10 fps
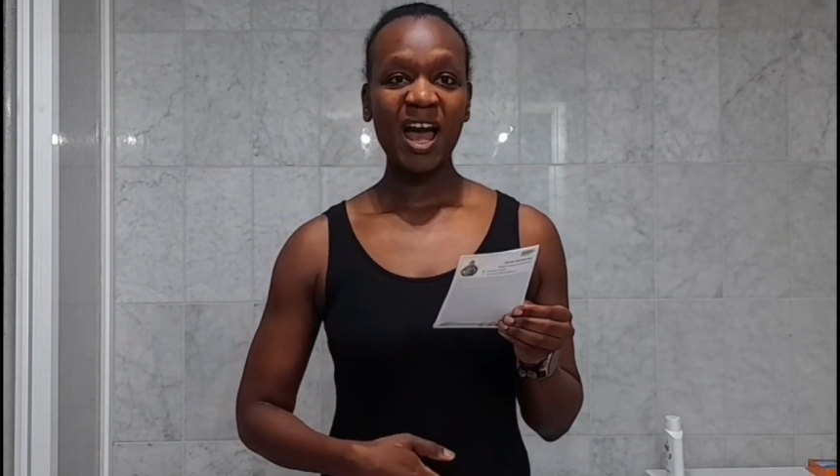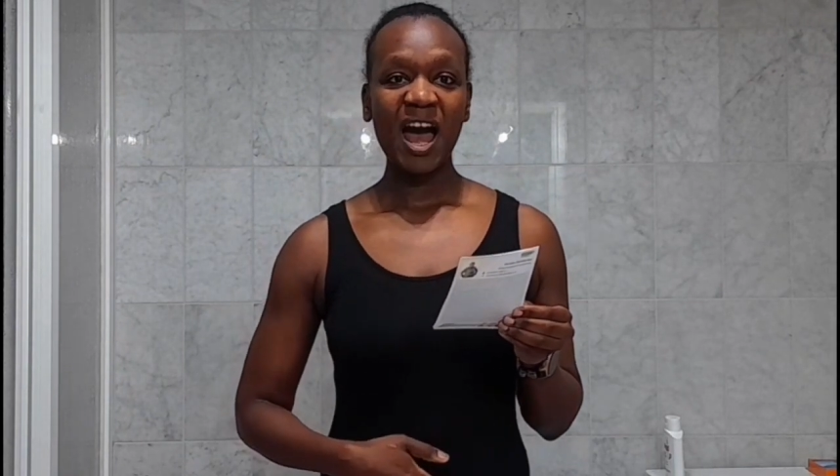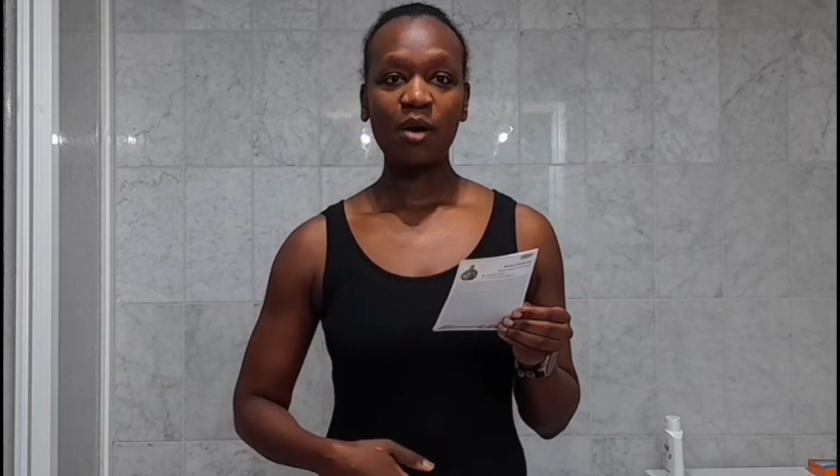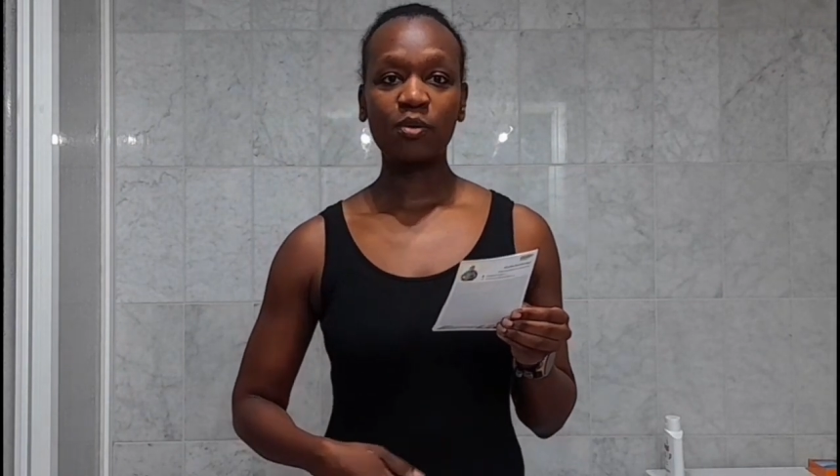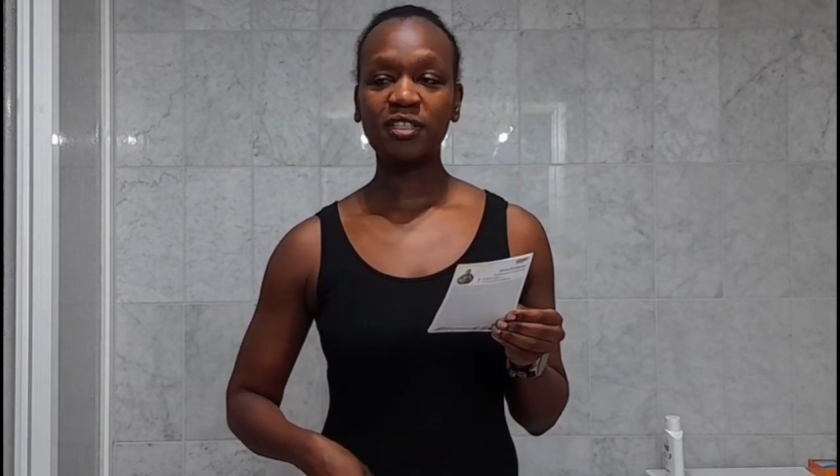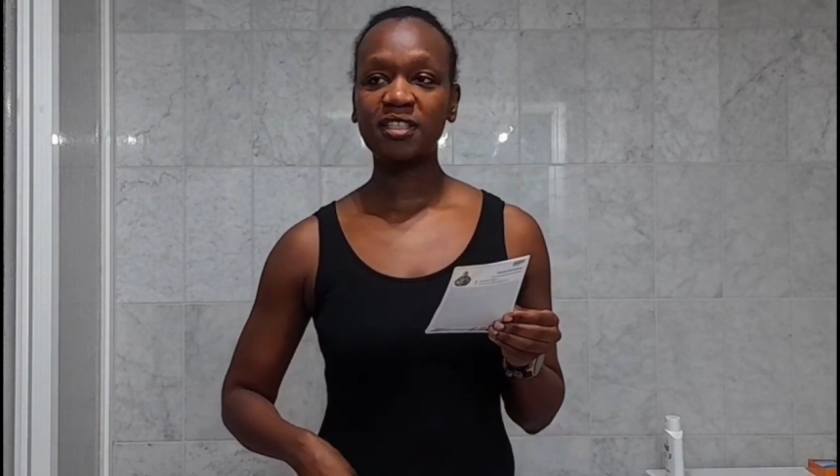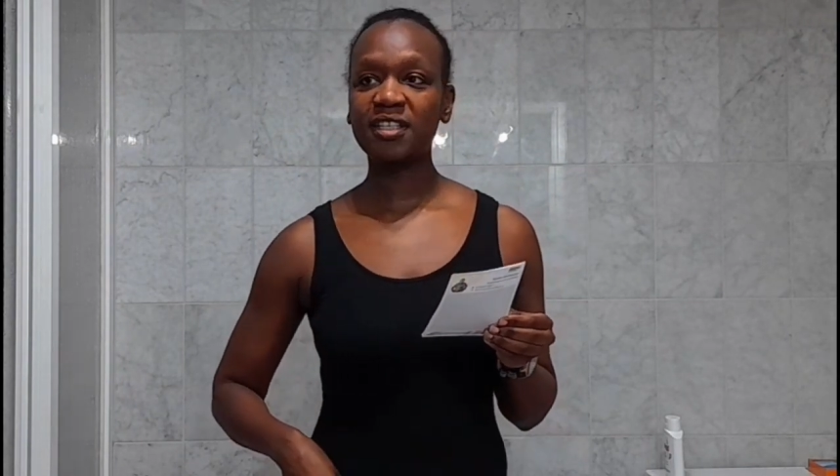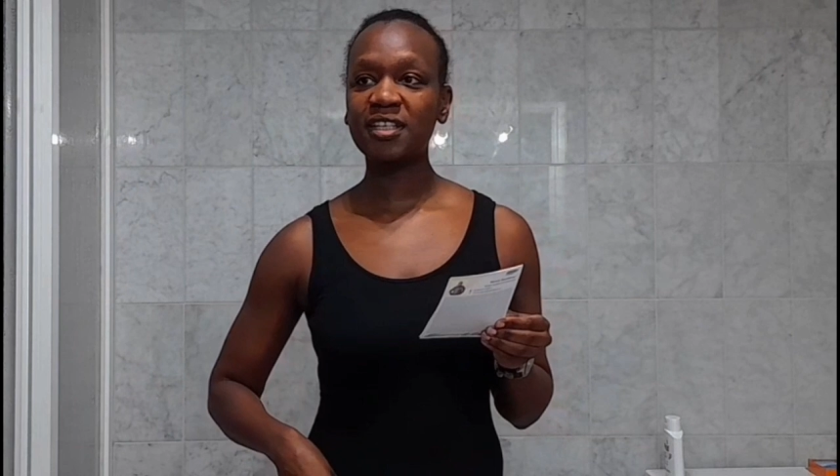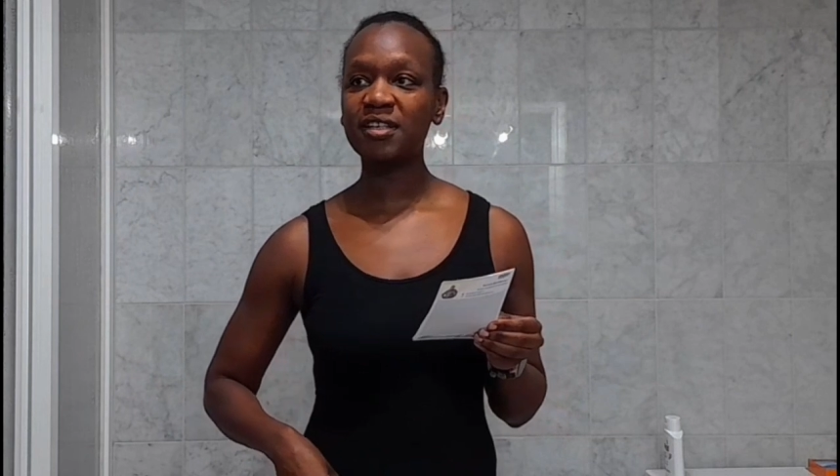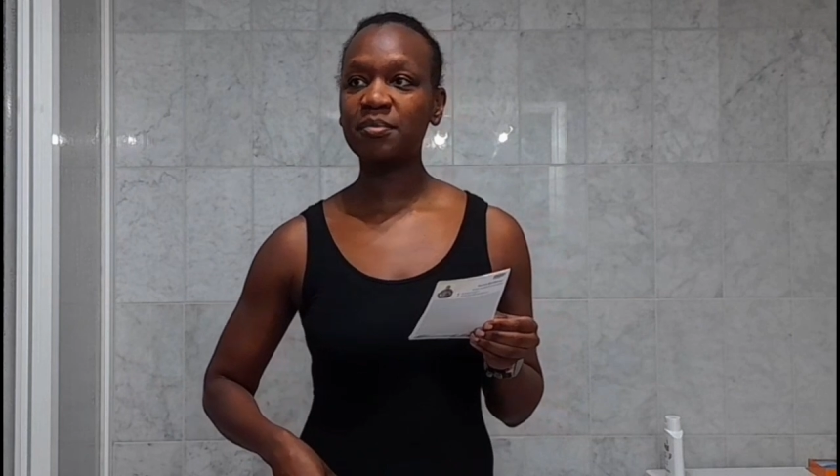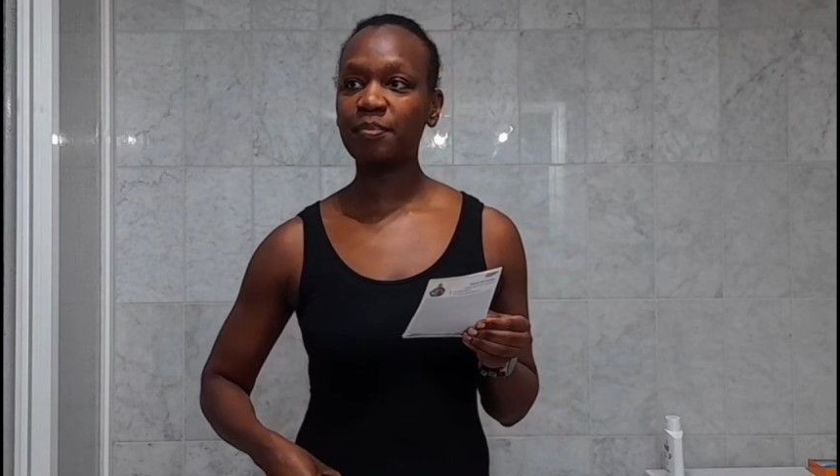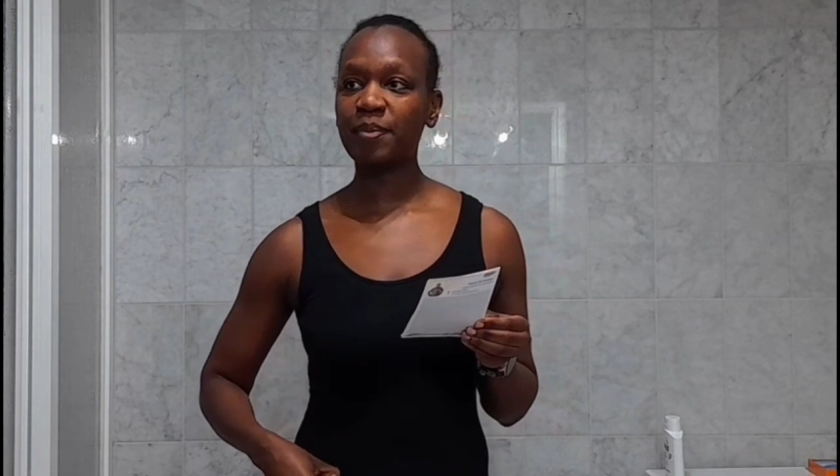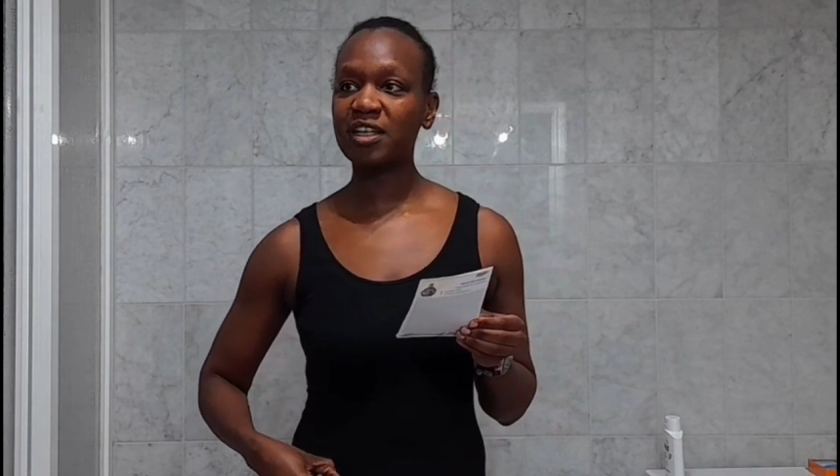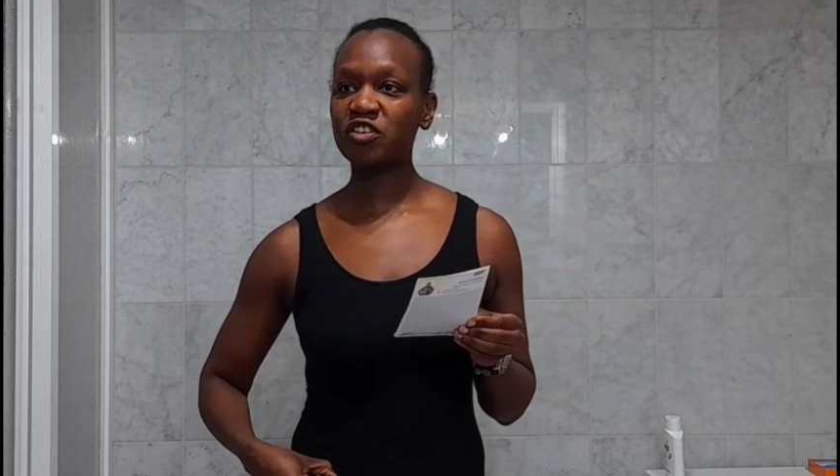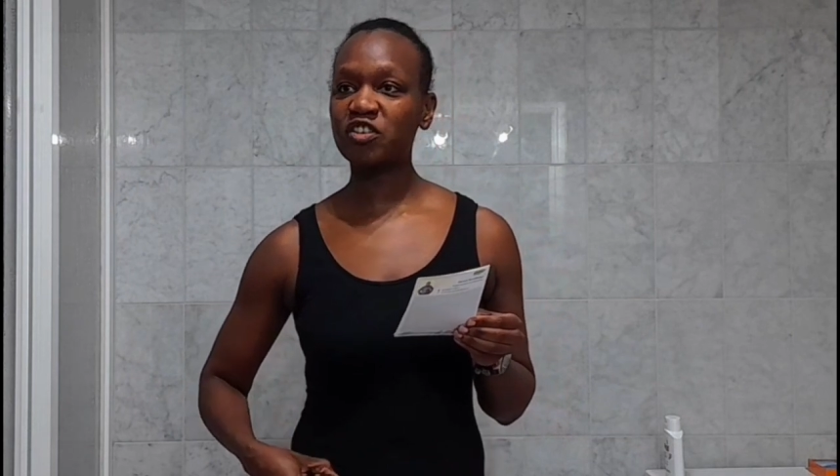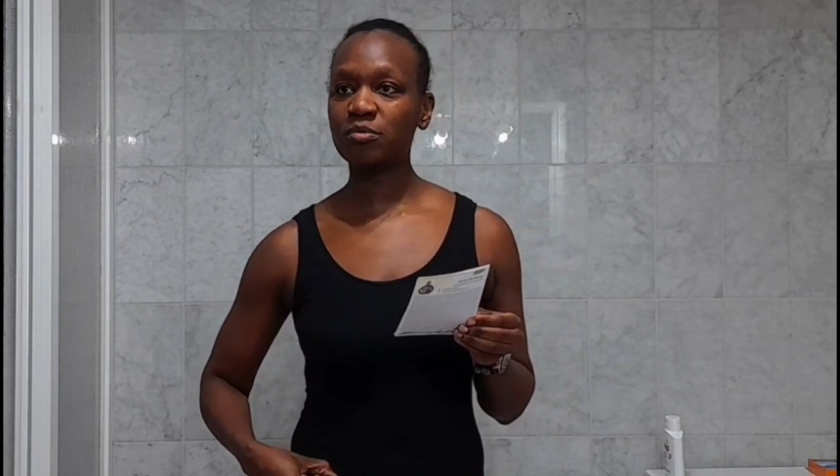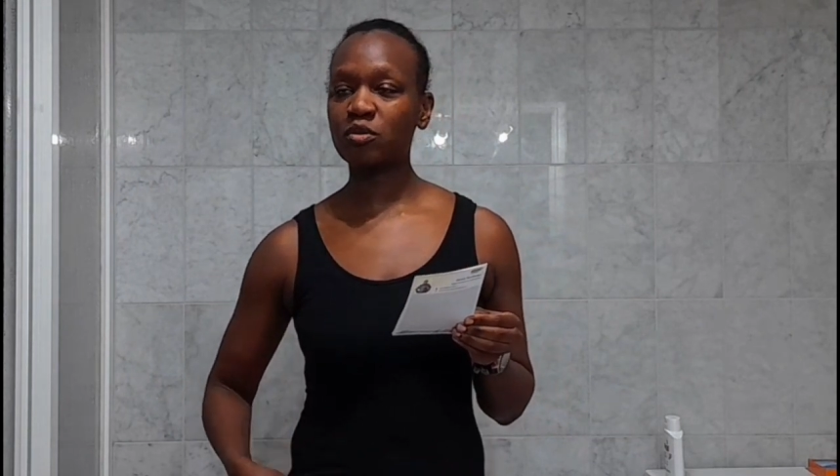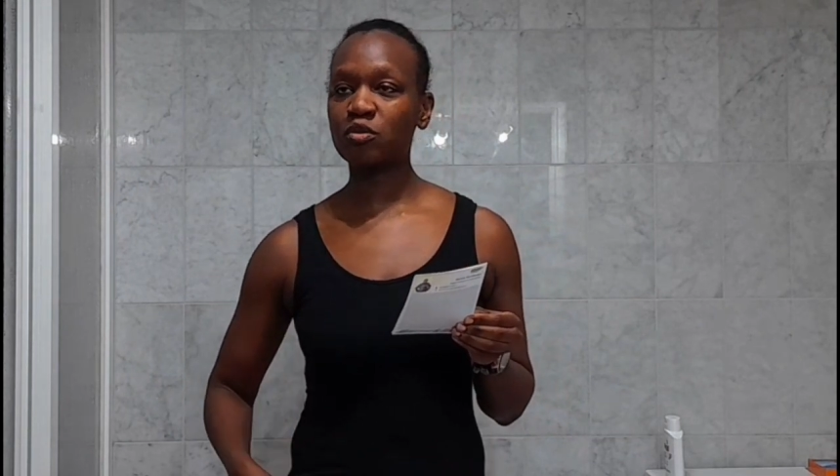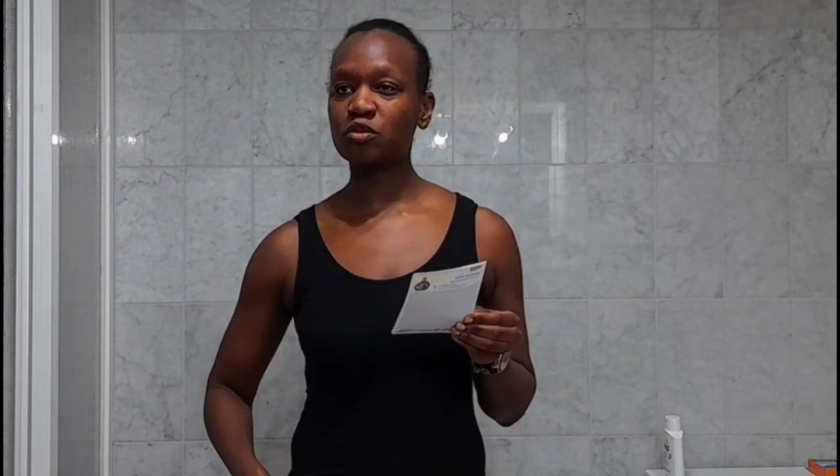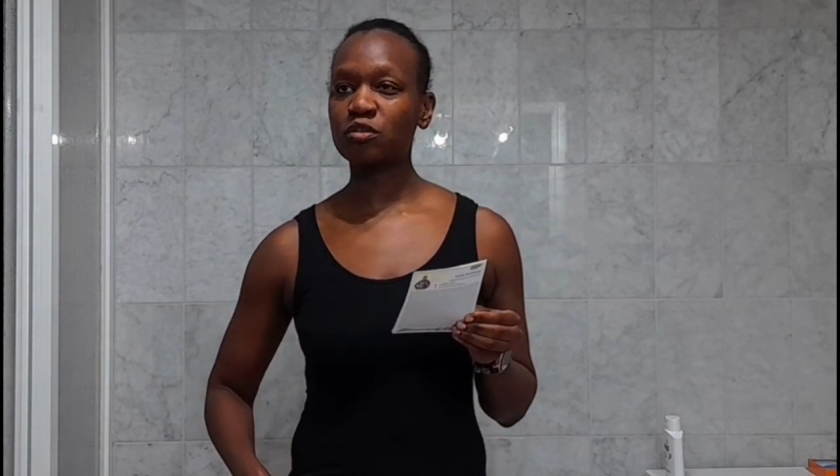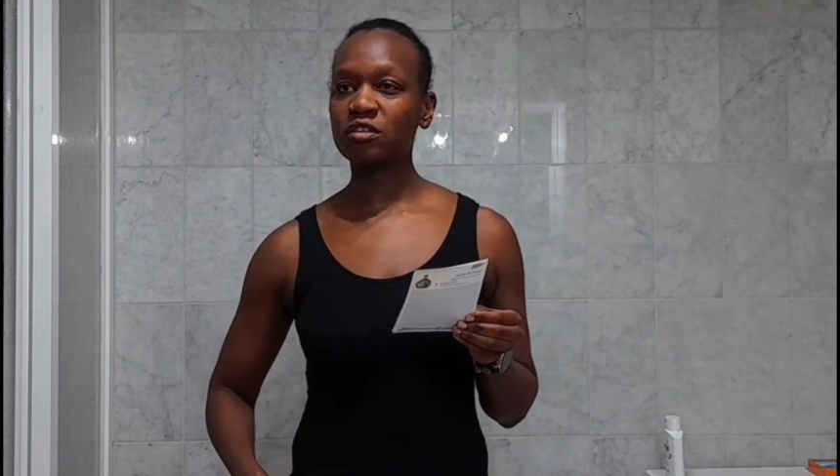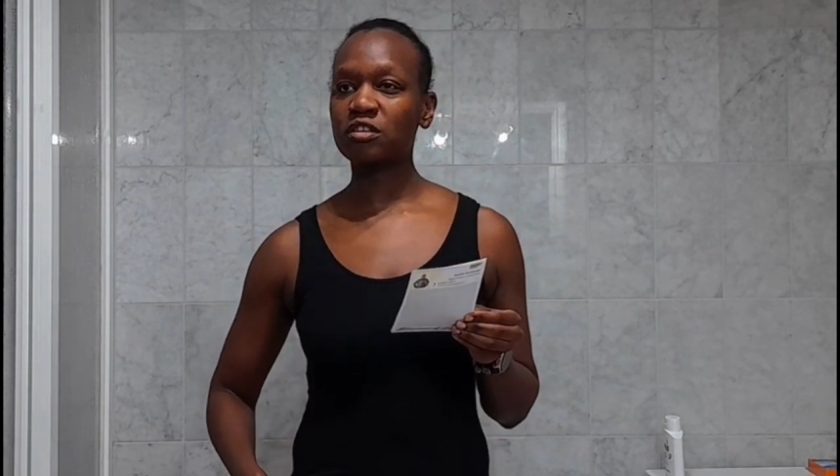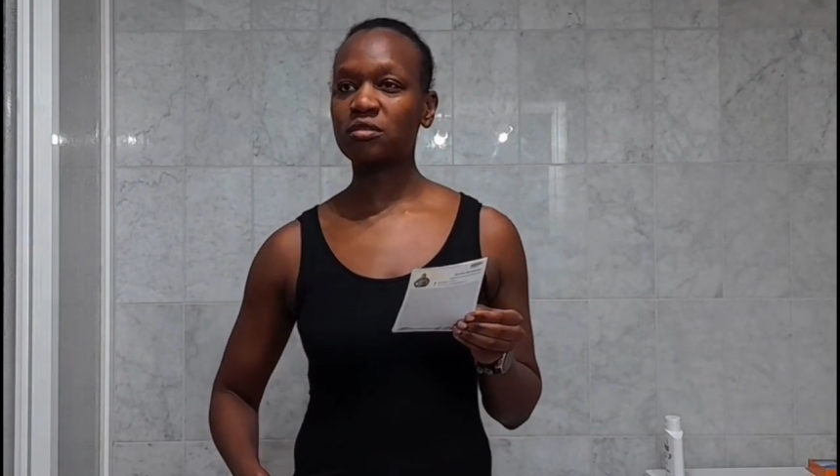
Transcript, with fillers: I was still in Belgium because,